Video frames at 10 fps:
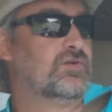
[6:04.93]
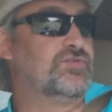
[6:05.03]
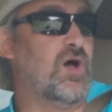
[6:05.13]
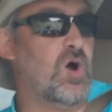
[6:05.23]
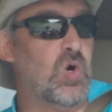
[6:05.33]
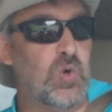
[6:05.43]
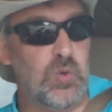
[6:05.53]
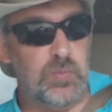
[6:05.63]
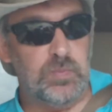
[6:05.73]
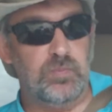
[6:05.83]

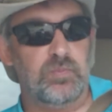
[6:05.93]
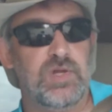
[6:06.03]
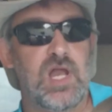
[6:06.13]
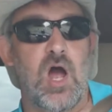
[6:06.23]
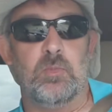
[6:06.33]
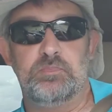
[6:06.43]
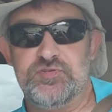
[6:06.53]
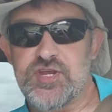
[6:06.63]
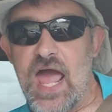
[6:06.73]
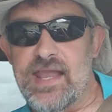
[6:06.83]
So,
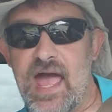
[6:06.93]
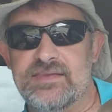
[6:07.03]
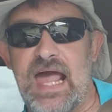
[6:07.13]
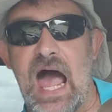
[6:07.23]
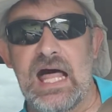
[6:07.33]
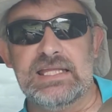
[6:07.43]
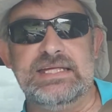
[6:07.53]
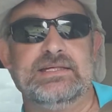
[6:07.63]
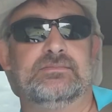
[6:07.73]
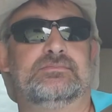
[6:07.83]
shout out to Ollie.